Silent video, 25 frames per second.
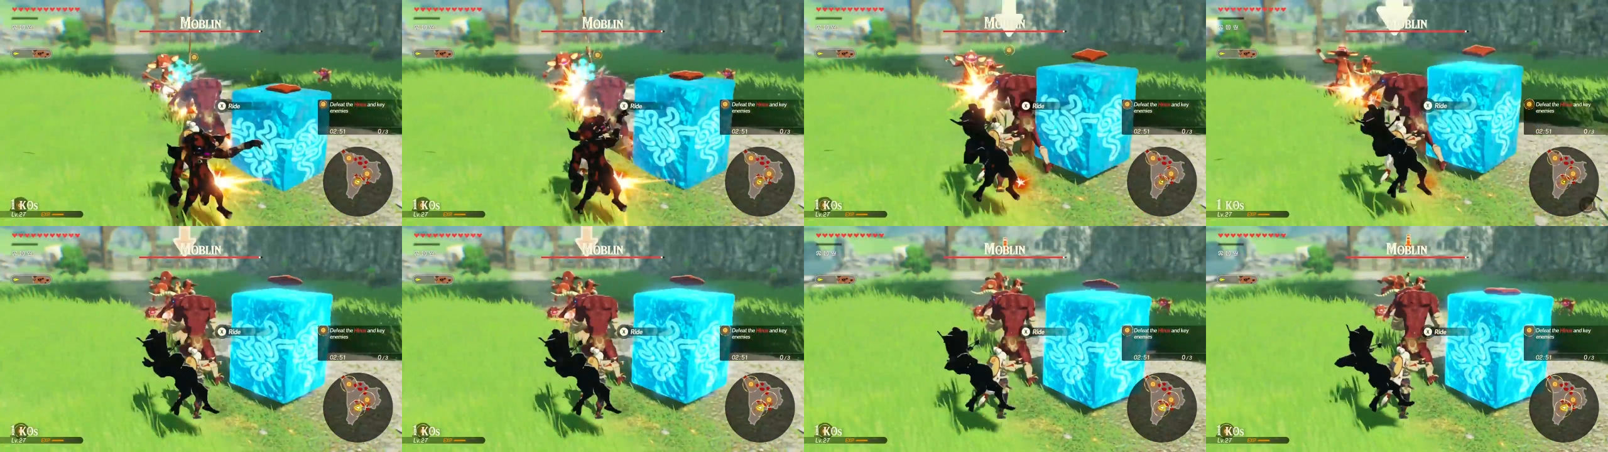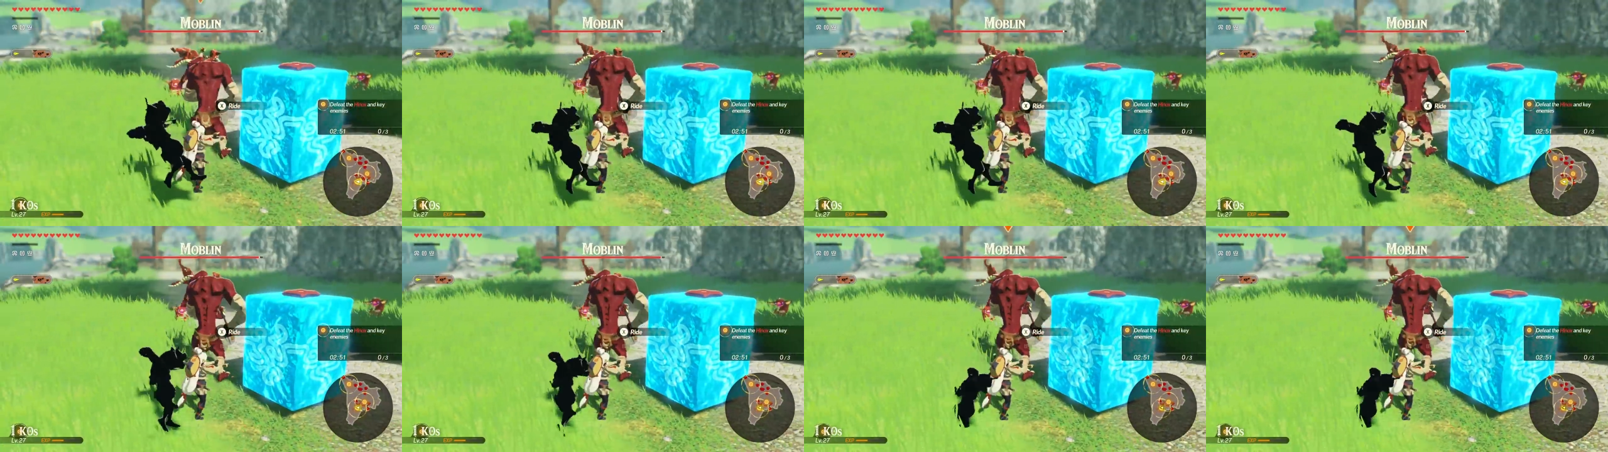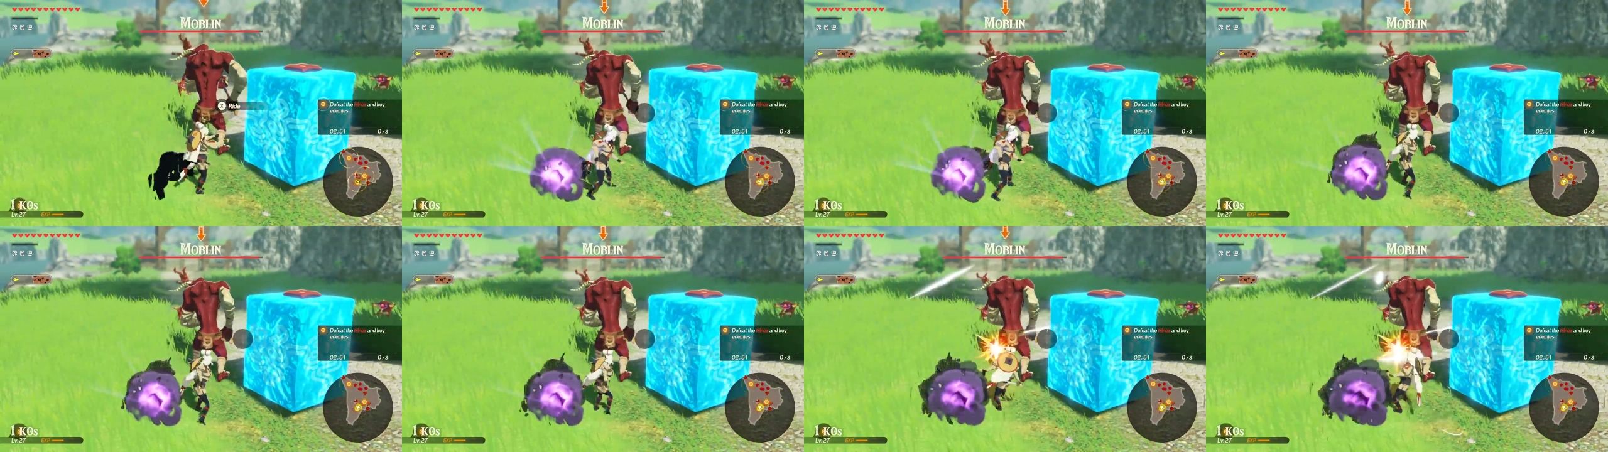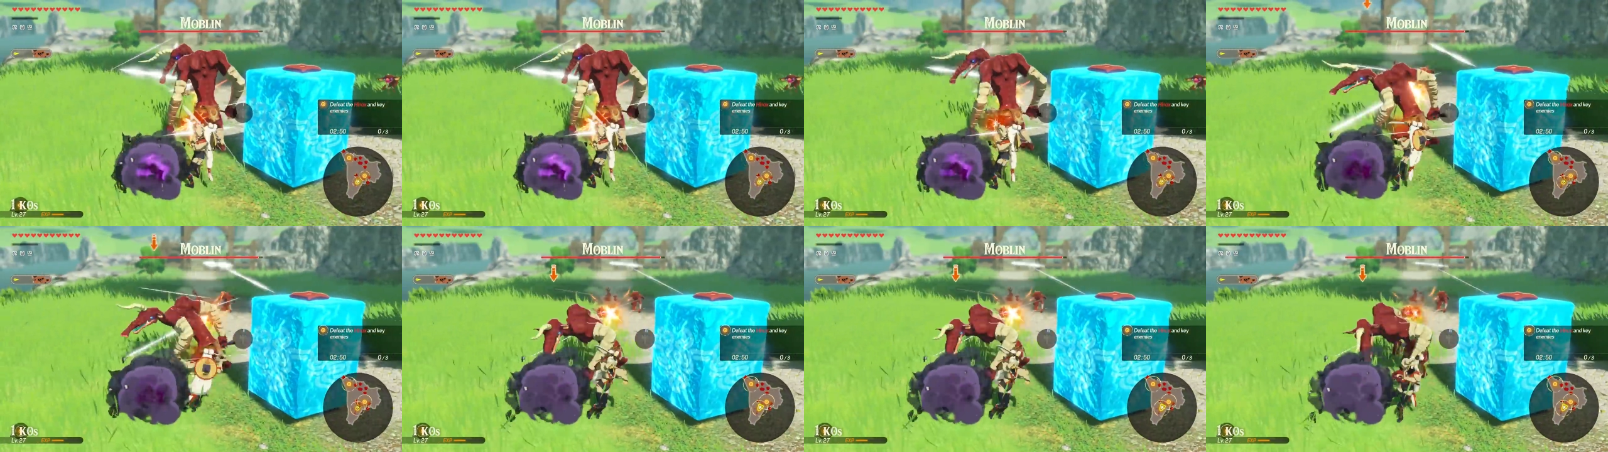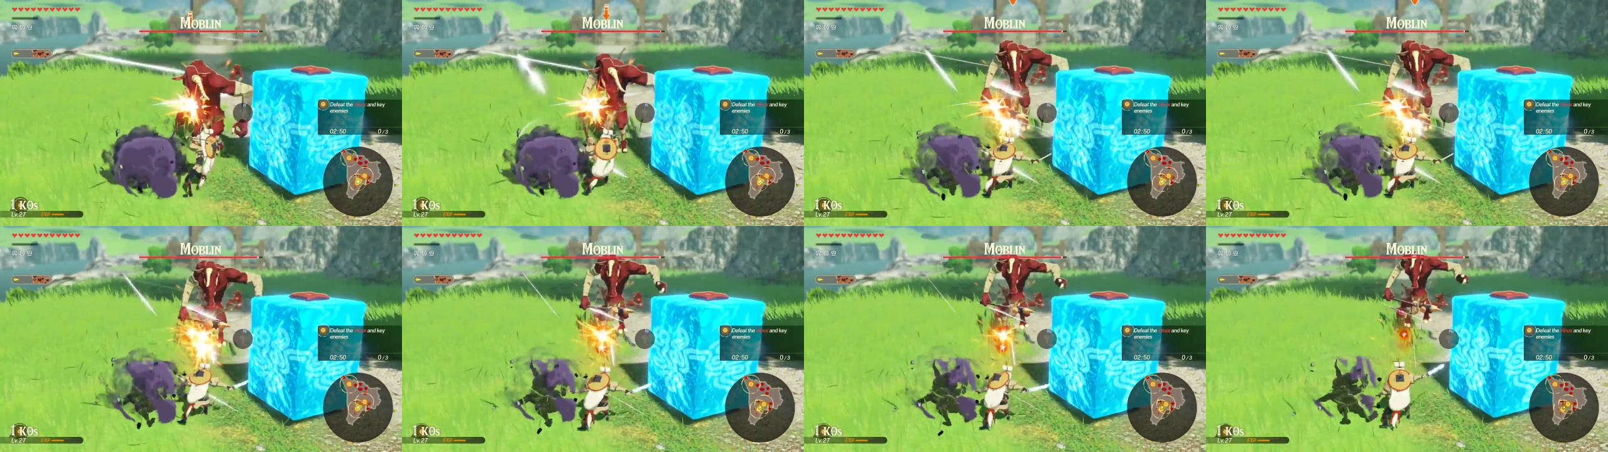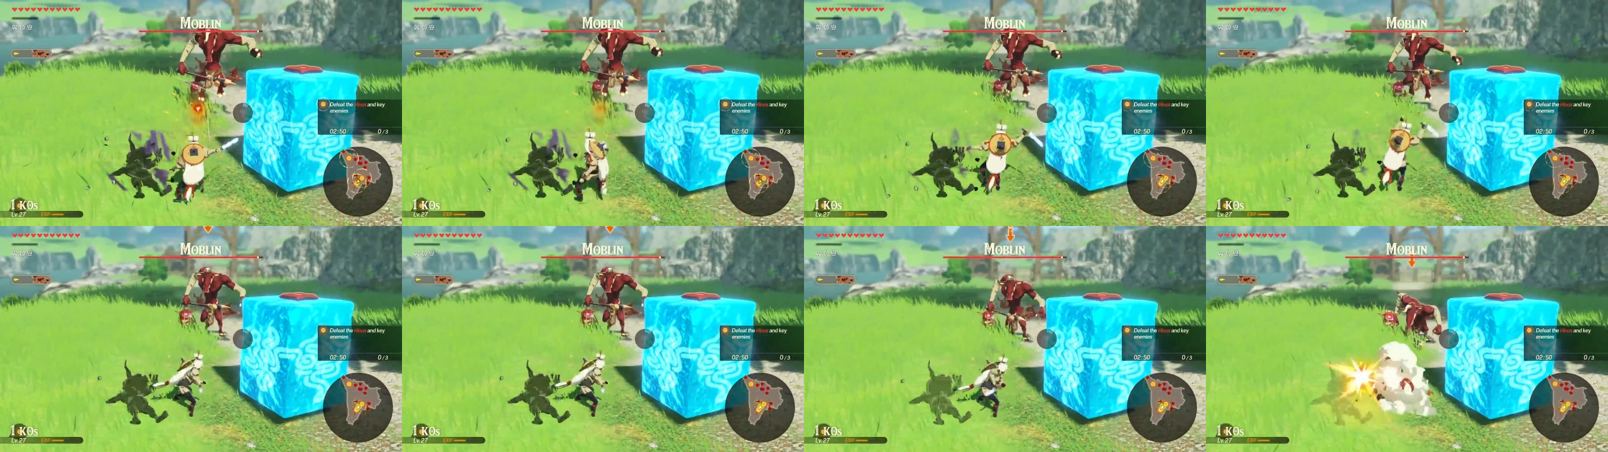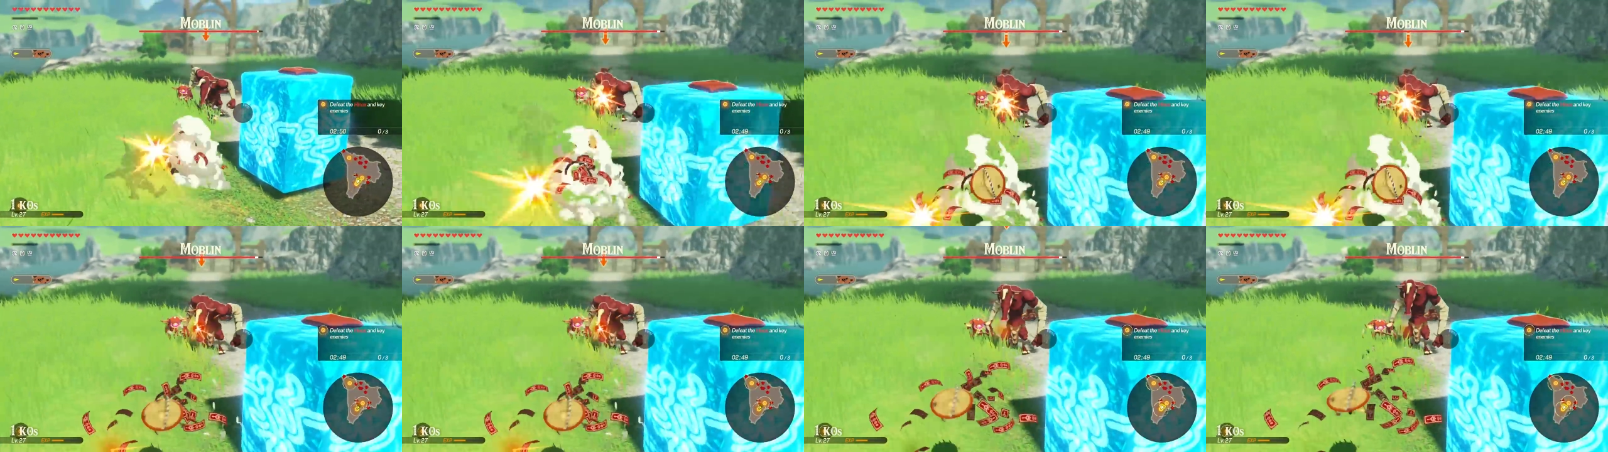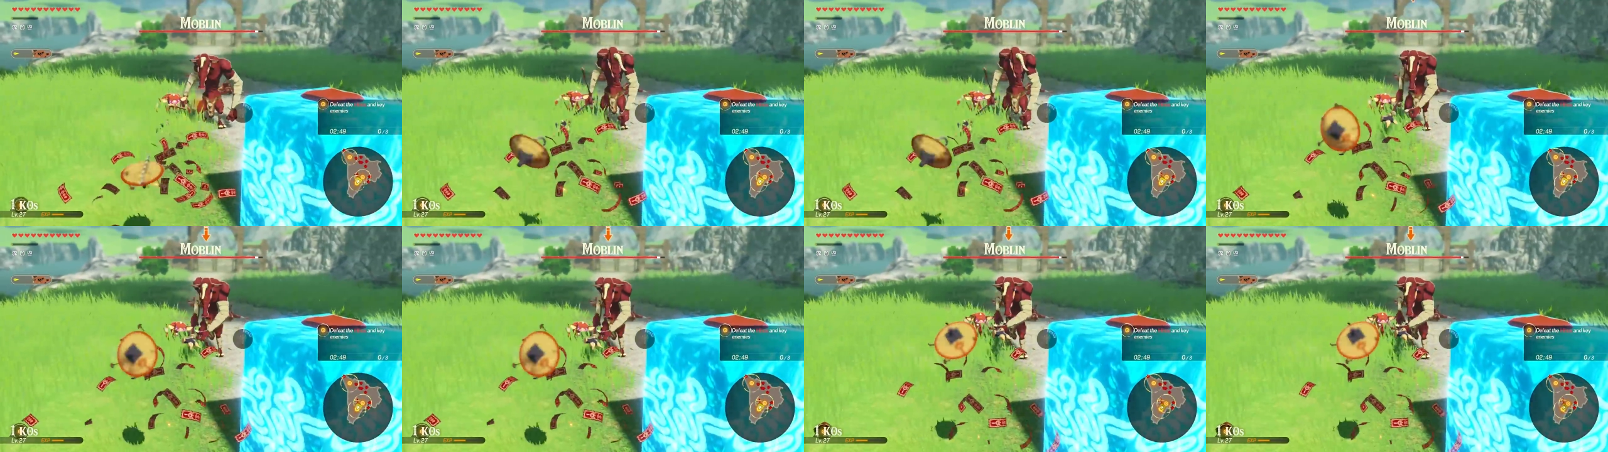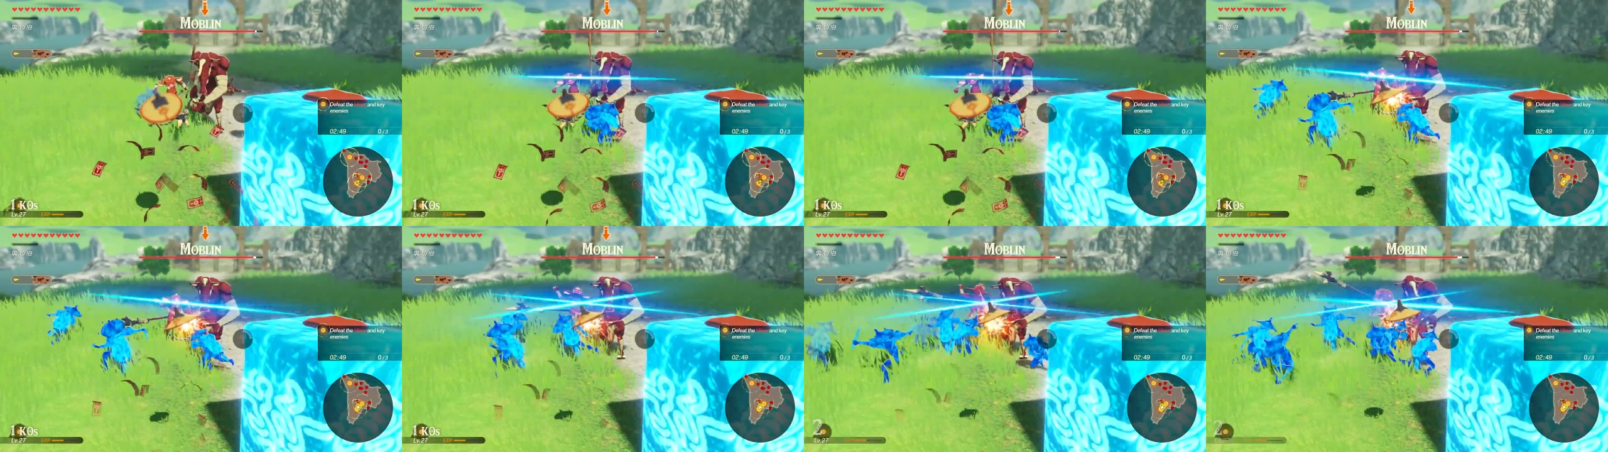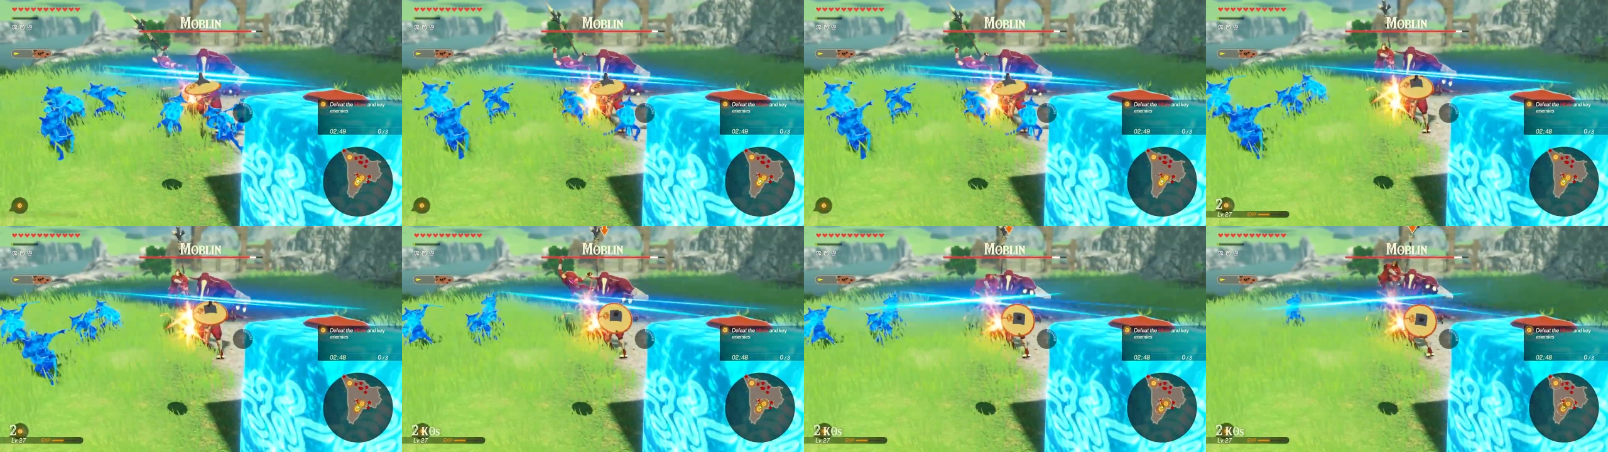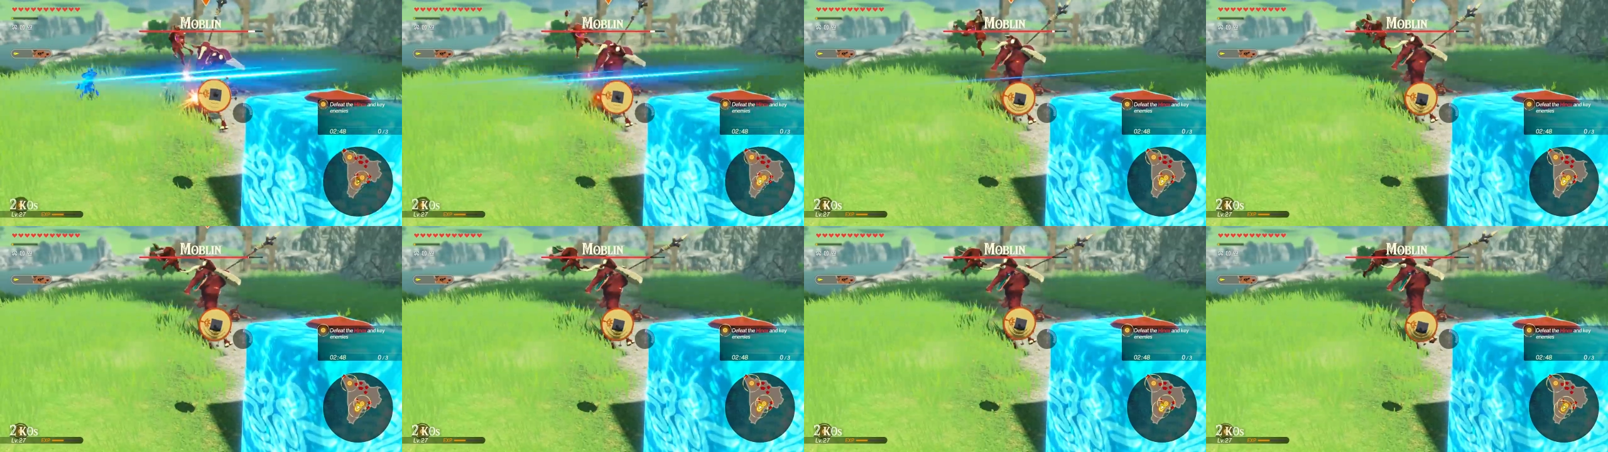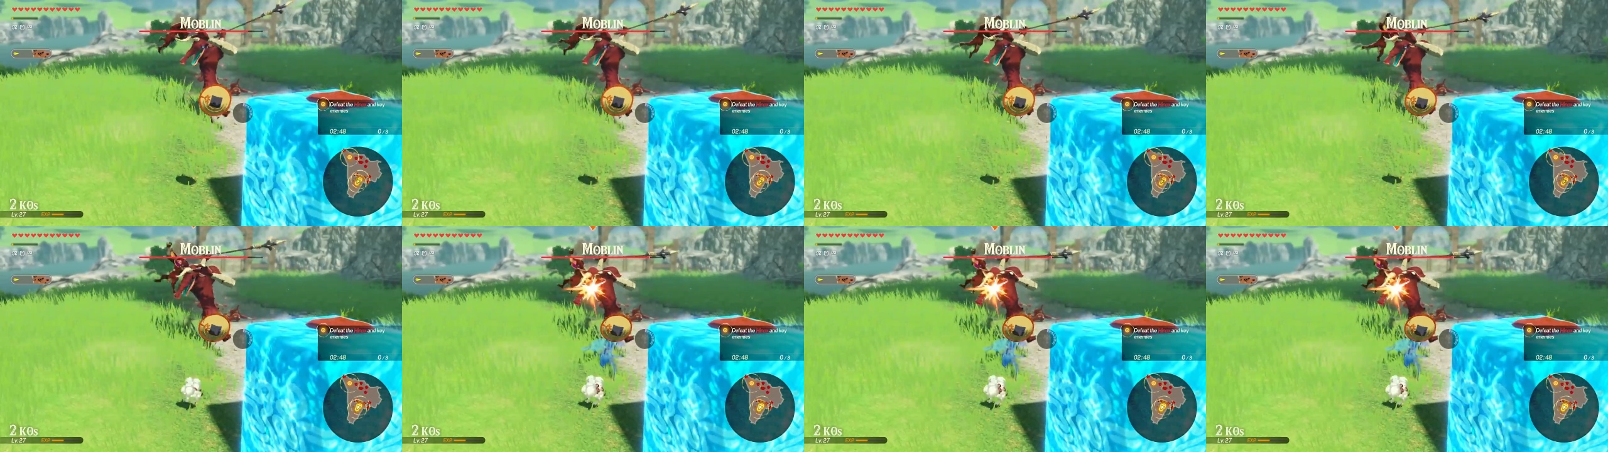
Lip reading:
[unreadable: no face in view]